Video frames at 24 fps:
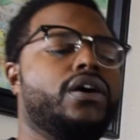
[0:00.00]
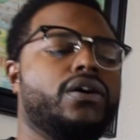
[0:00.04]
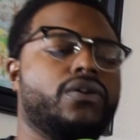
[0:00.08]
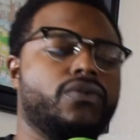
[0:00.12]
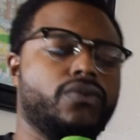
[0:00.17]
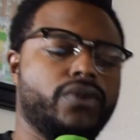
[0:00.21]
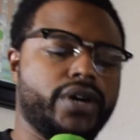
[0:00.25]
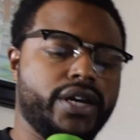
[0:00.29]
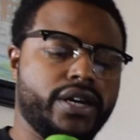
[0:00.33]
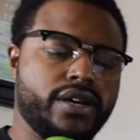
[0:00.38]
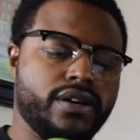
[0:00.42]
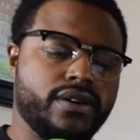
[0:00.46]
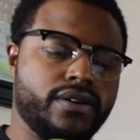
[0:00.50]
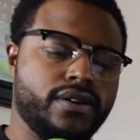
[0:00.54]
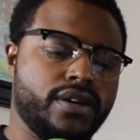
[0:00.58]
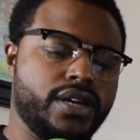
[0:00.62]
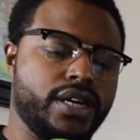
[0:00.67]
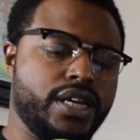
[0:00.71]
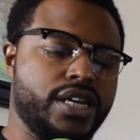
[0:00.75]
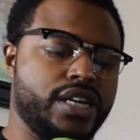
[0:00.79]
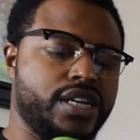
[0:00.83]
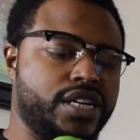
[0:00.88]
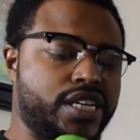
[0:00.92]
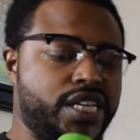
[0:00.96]
Well,
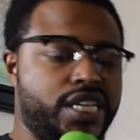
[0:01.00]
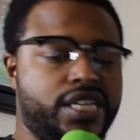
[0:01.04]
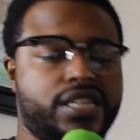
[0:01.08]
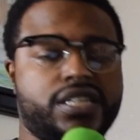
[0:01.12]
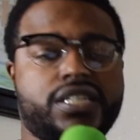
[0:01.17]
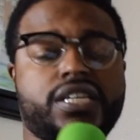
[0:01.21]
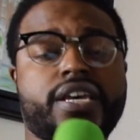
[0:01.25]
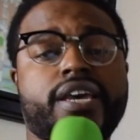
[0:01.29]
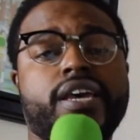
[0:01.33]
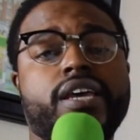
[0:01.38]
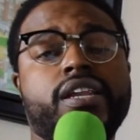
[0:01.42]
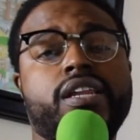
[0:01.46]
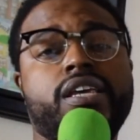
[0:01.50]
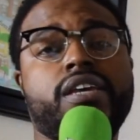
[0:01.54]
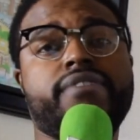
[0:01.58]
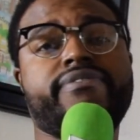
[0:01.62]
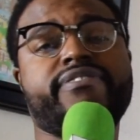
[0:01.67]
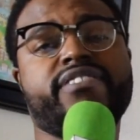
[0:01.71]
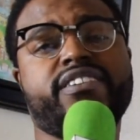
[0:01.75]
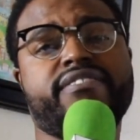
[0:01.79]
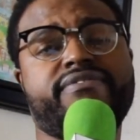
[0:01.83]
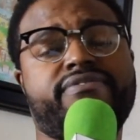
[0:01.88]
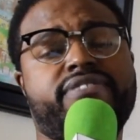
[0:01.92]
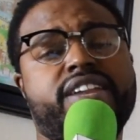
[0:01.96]
he didn't take a knee
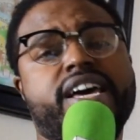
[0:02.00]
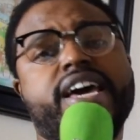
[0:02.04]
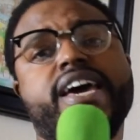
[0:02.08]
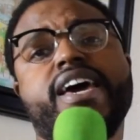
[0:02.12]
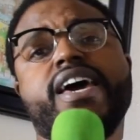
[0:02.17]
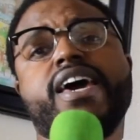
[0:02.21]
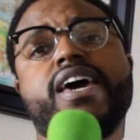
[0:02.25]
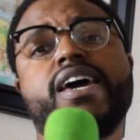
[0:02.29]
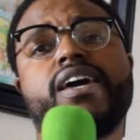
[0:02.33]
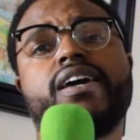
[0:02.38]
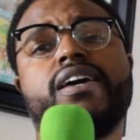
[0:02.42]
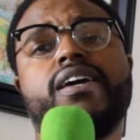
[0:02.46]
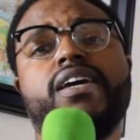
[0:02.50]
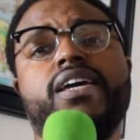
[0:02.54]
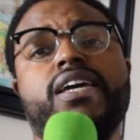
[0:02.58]
for the flag.